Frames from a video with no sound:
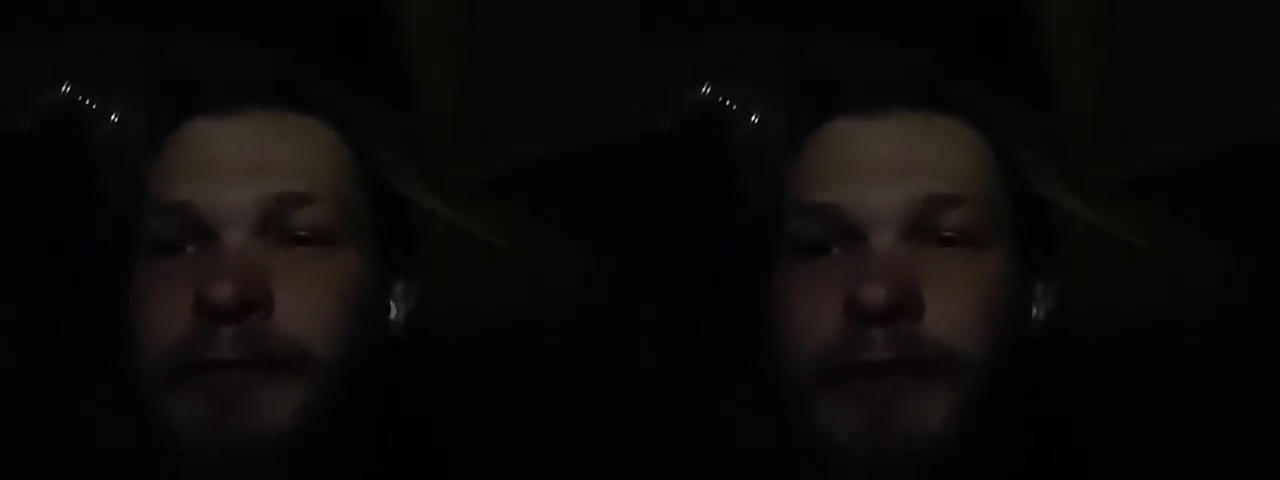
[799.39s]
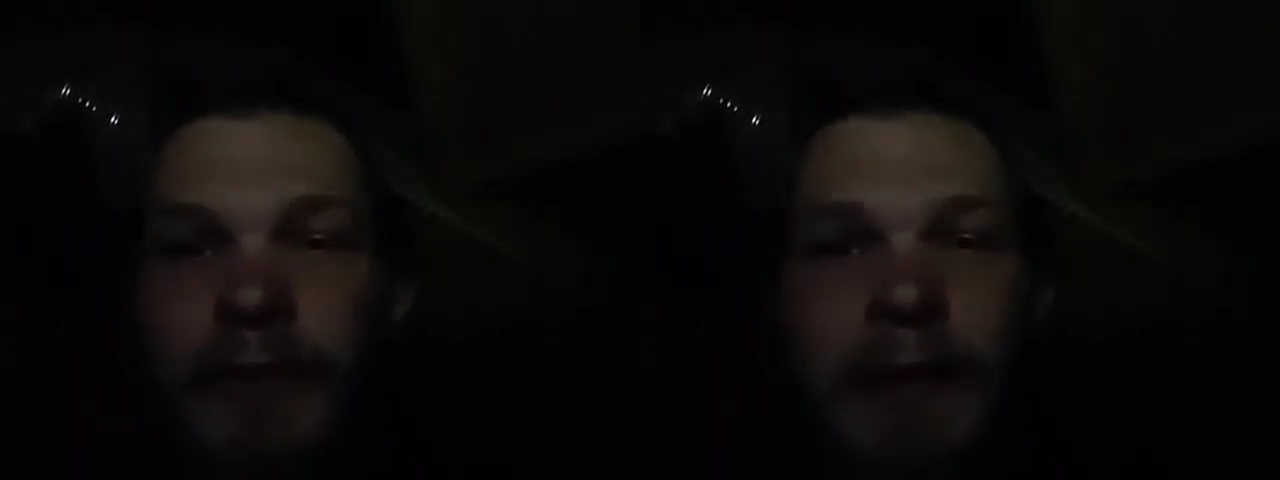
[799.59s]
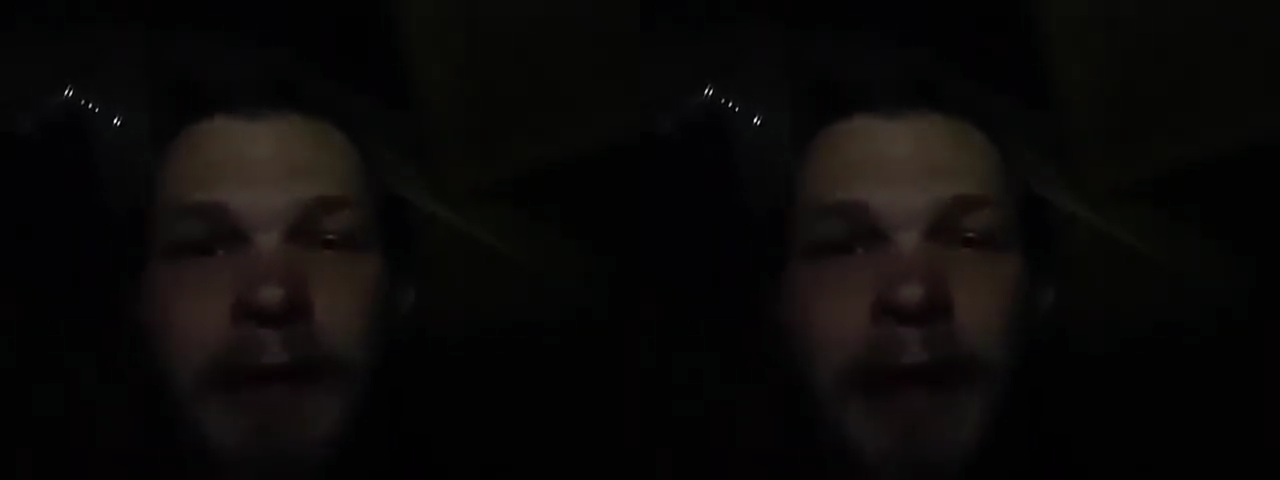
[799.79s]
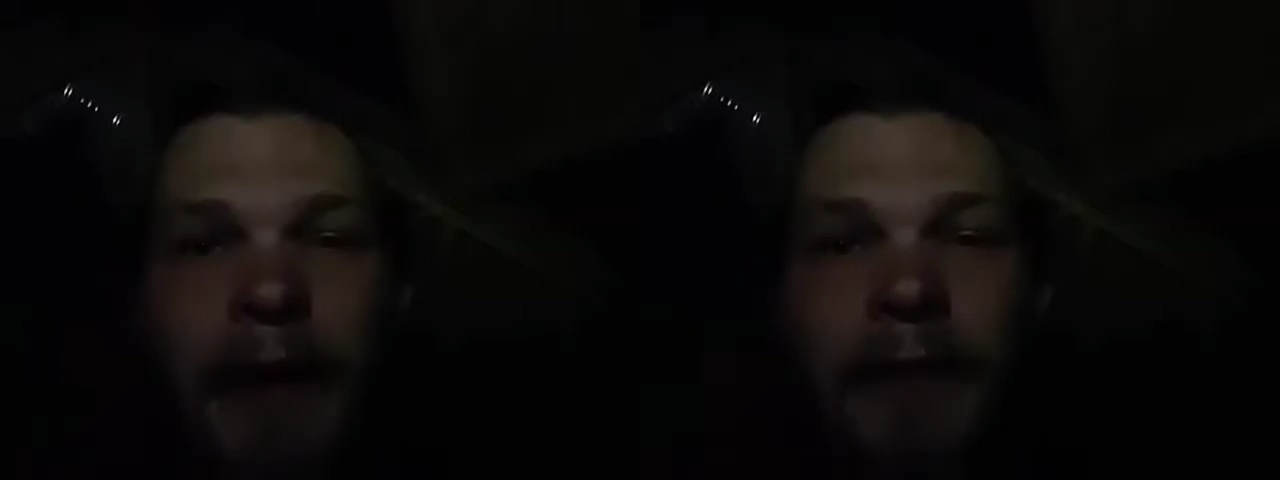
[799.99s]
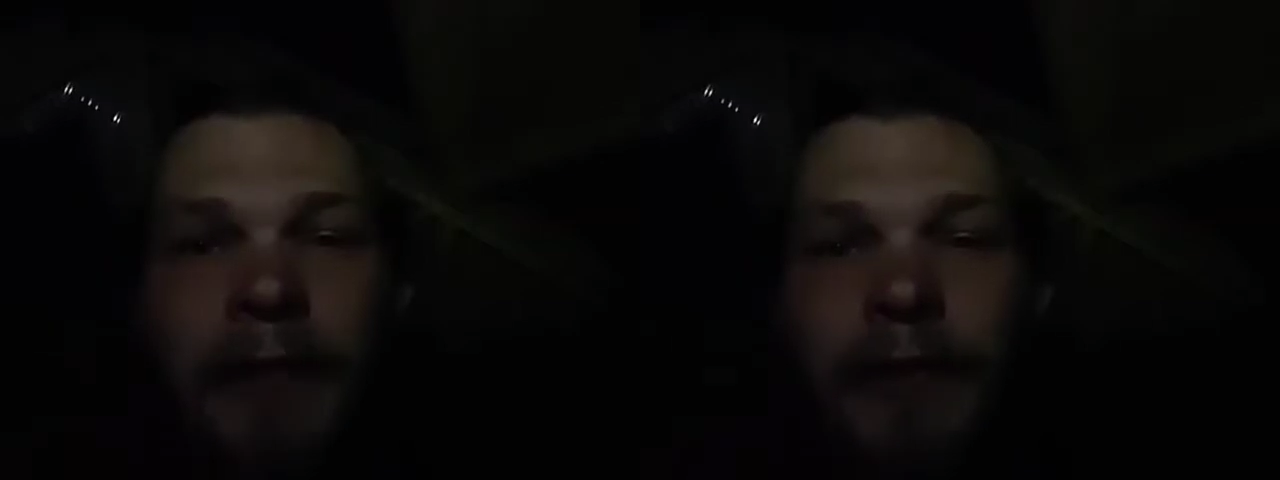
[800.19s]
just in
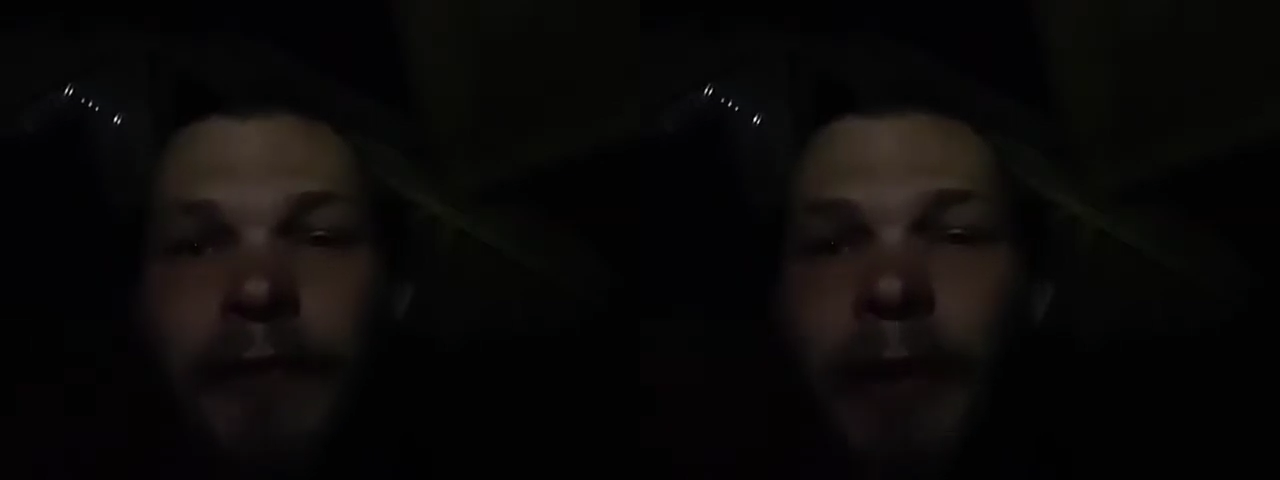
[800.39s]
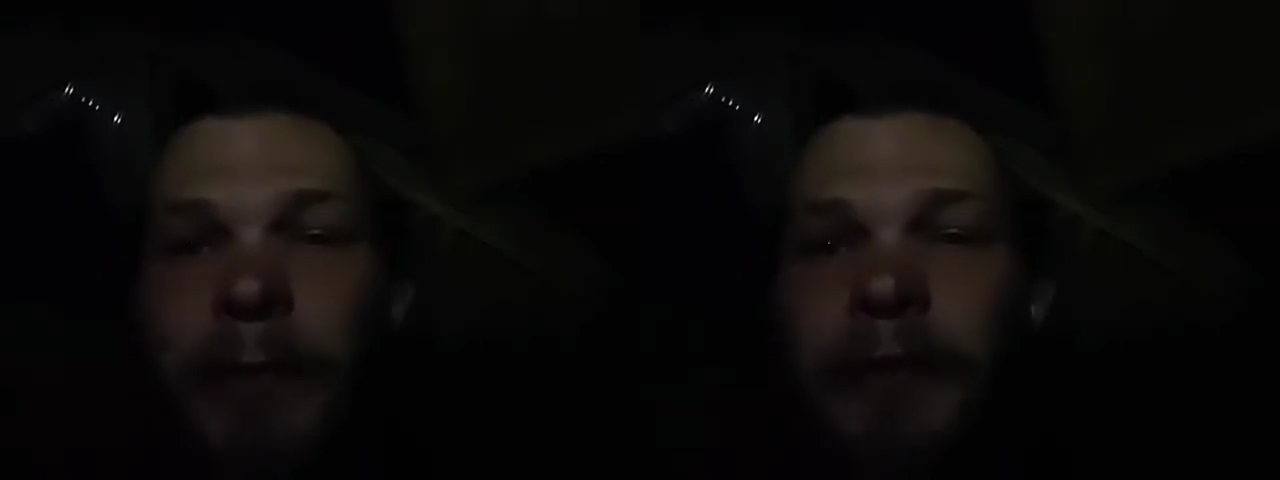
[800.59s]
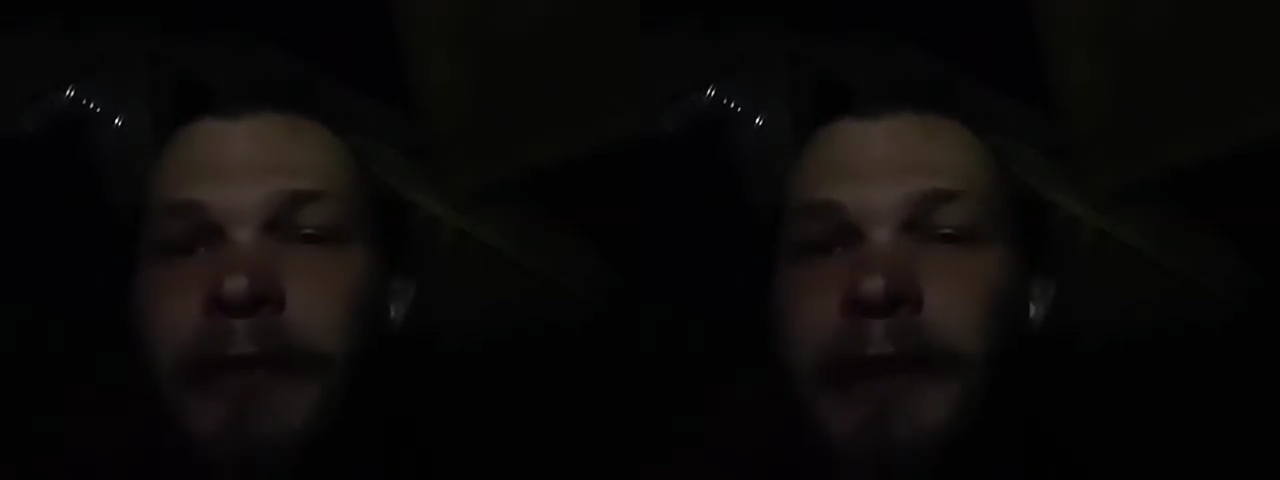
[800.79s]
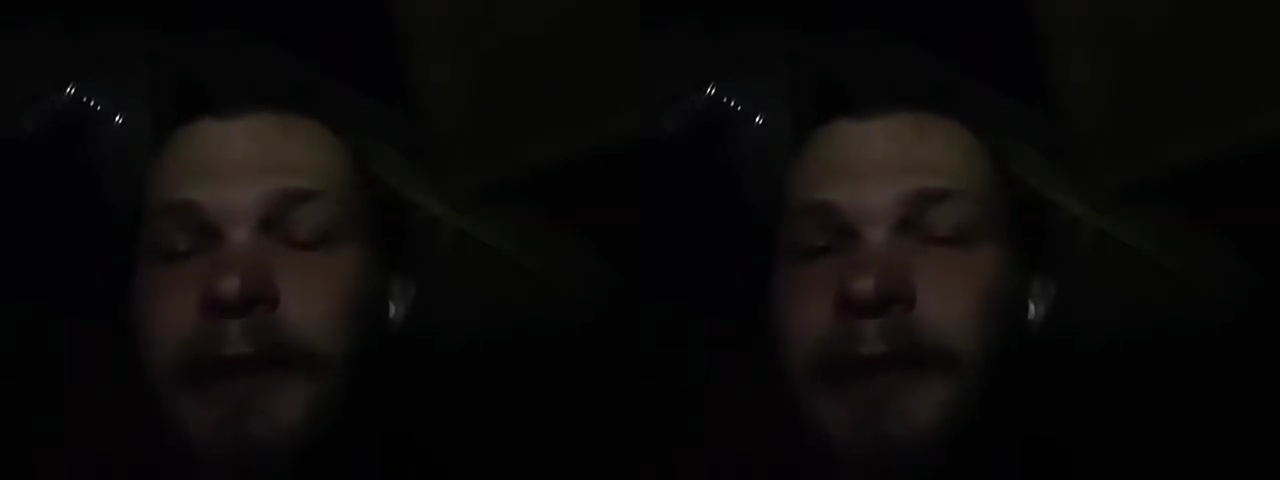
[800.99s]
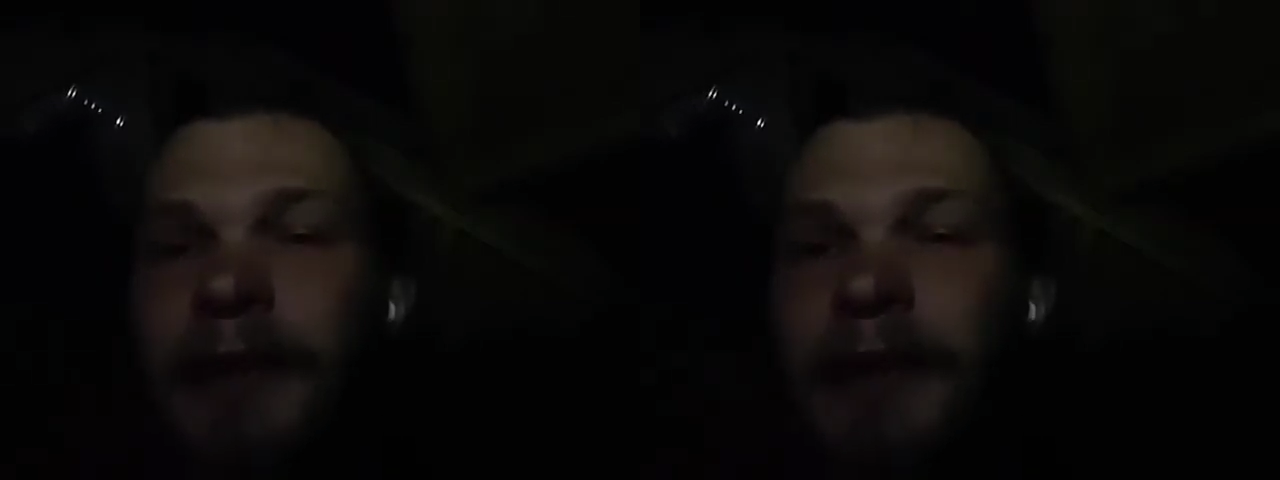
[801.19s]
case, as you always did.